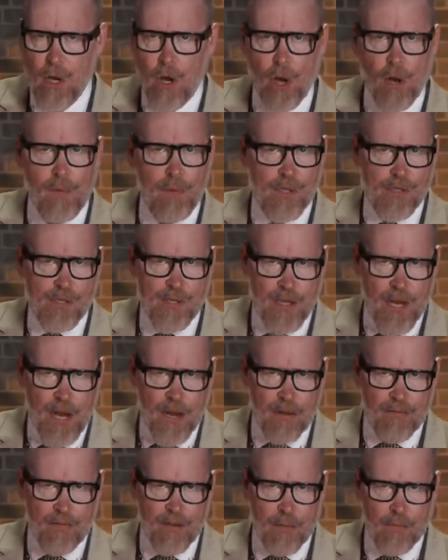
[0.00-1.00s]
Almost
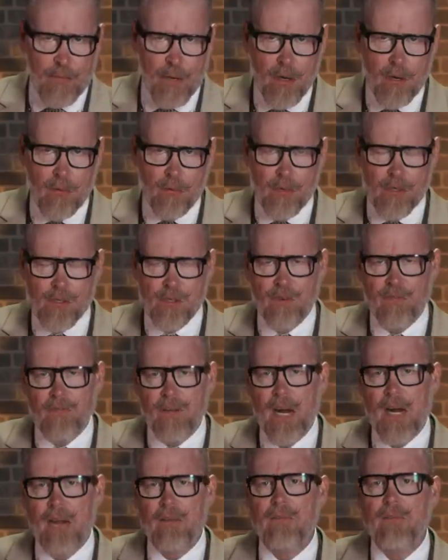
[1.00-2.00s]
none of them will
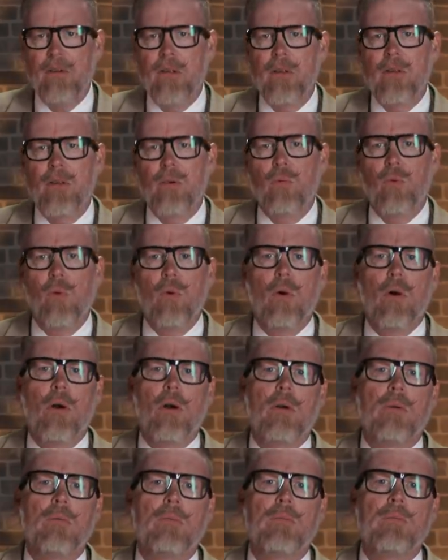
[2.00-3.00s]
survive the war.